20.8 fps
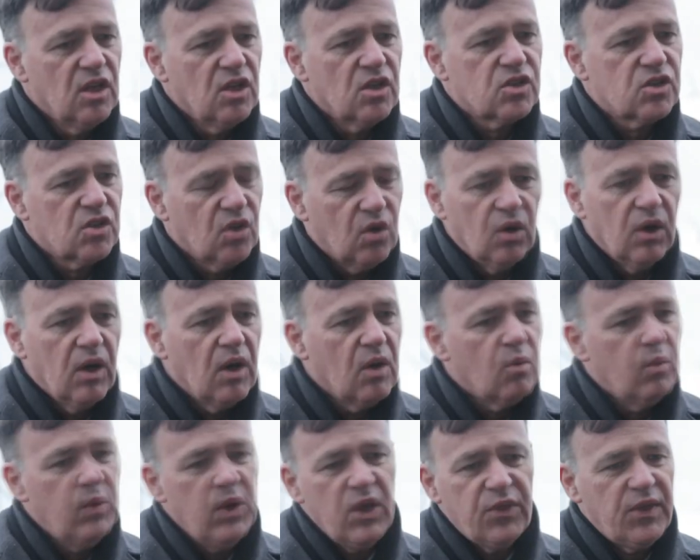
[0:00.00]
So
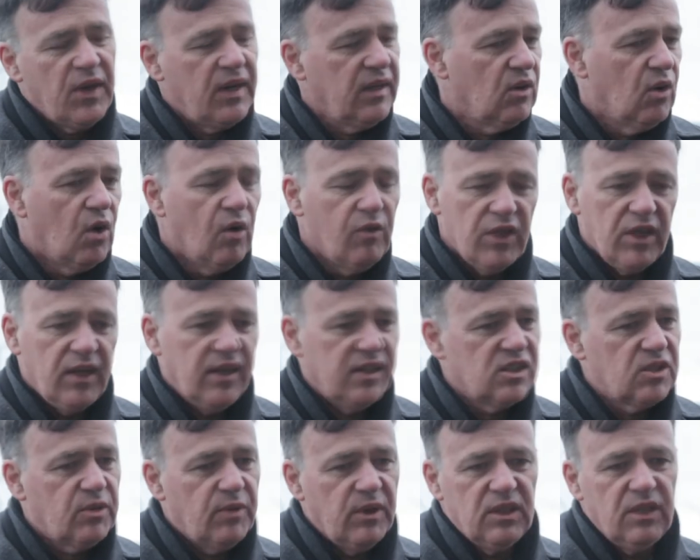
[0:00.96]
we think over the
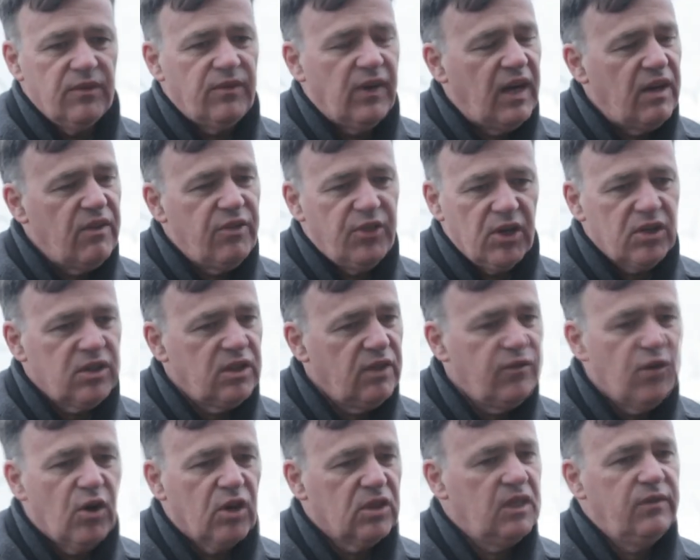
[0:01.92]
next 25, 30,
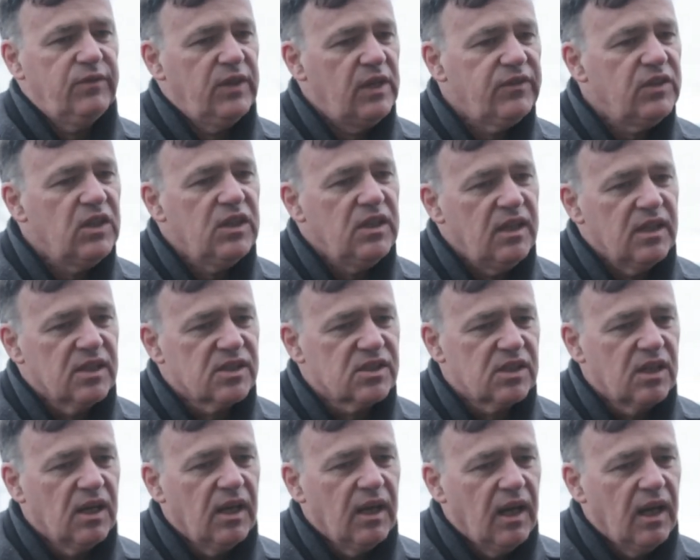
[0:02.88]
40, 50 years,